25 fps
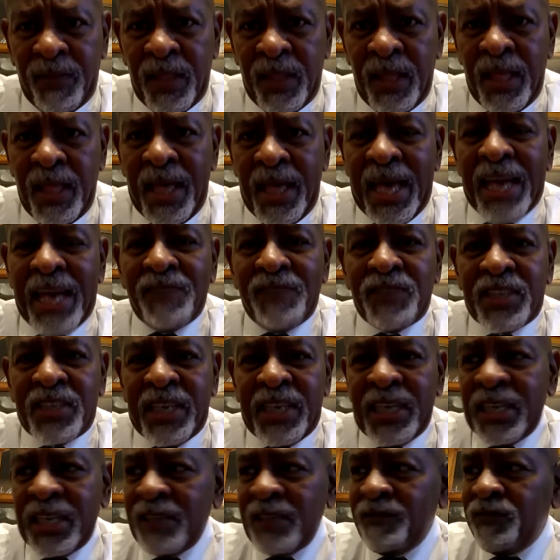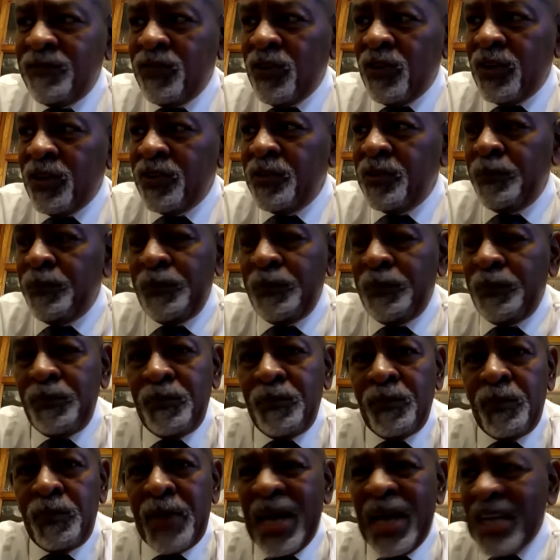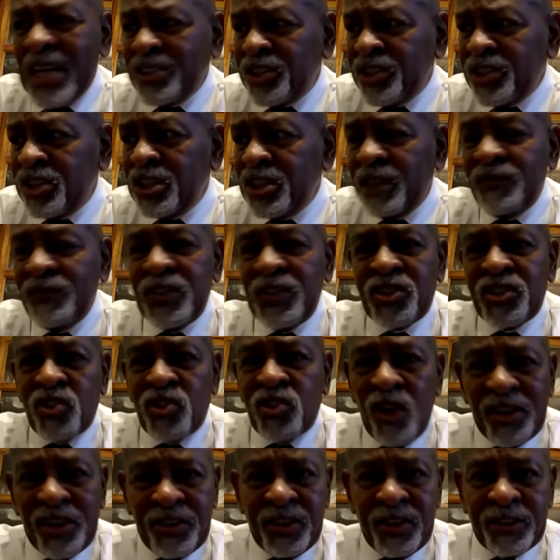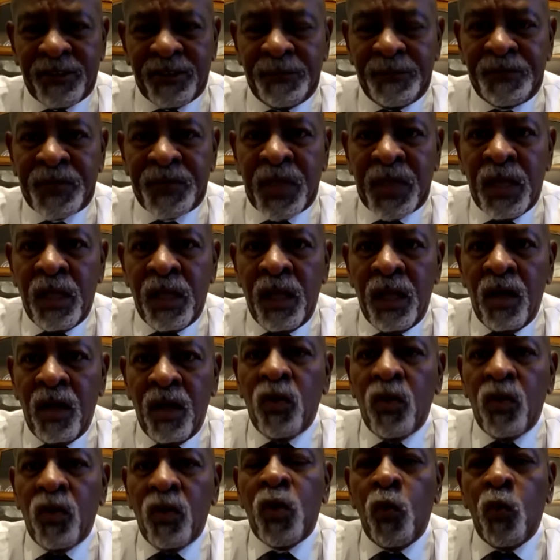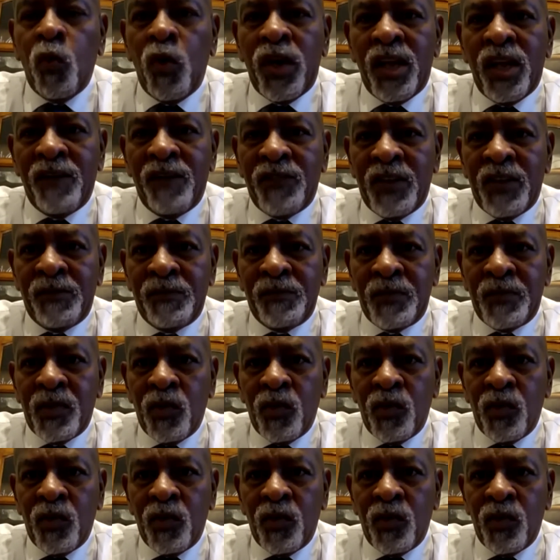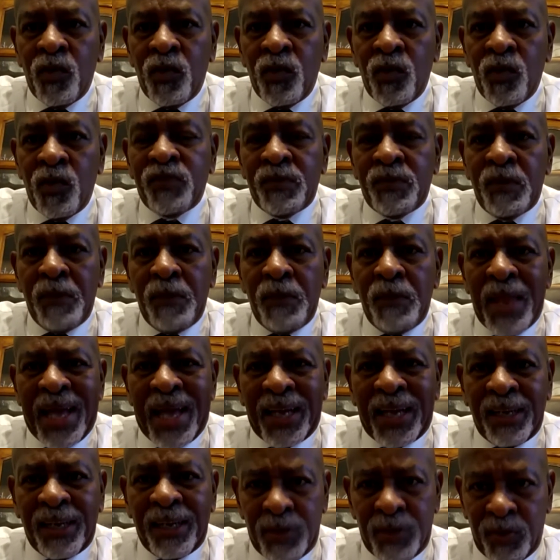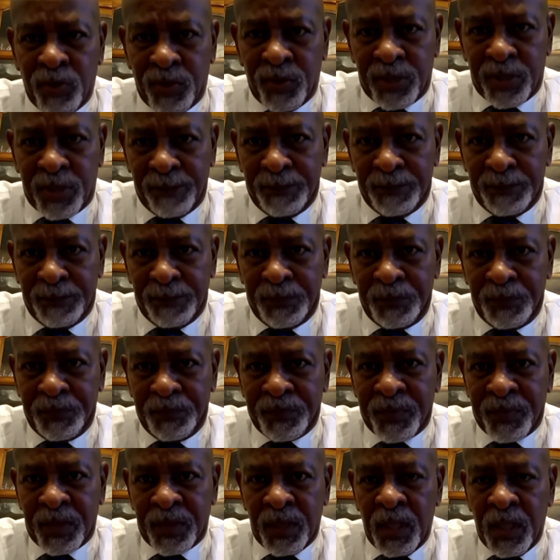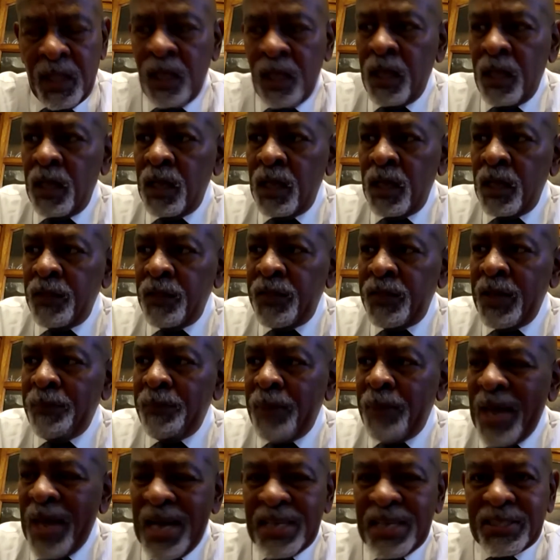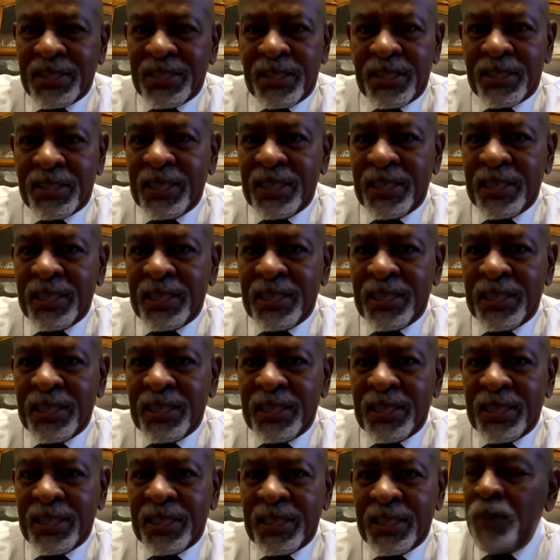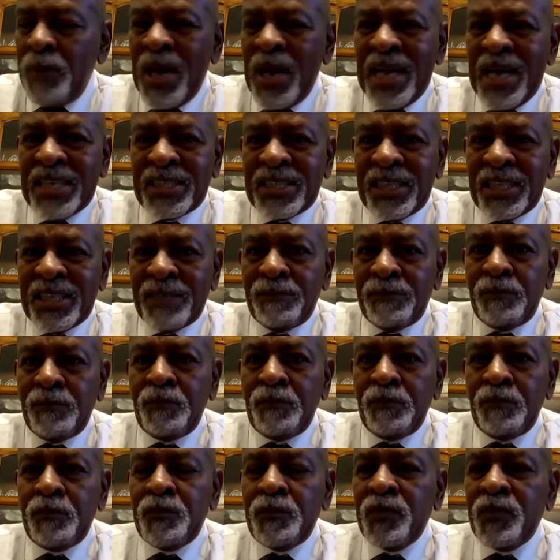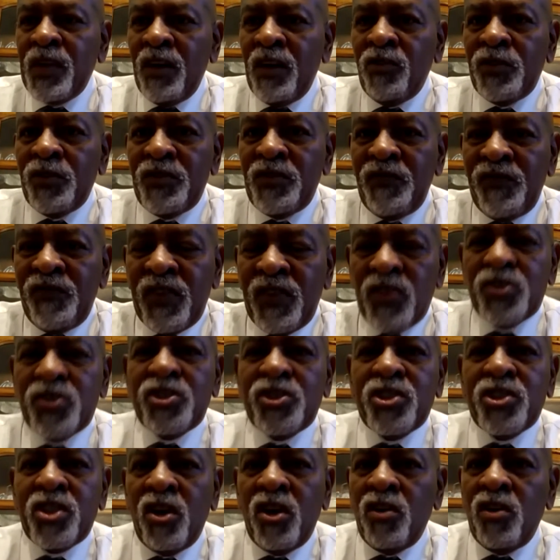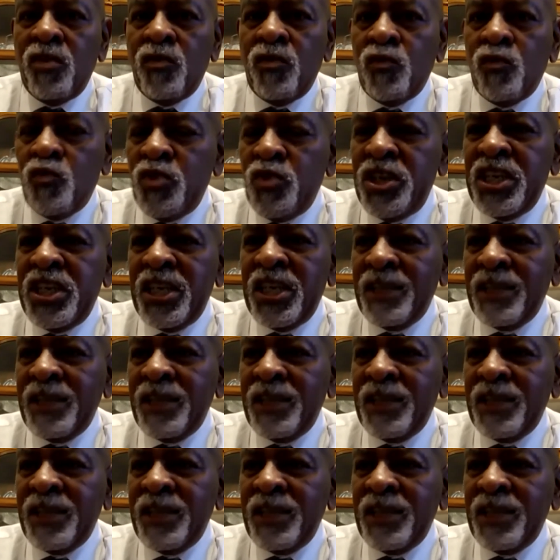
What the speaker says: advocating for the passage of this ordinance. Only one of them was from the Black community. They passed it. They passed it on the first reading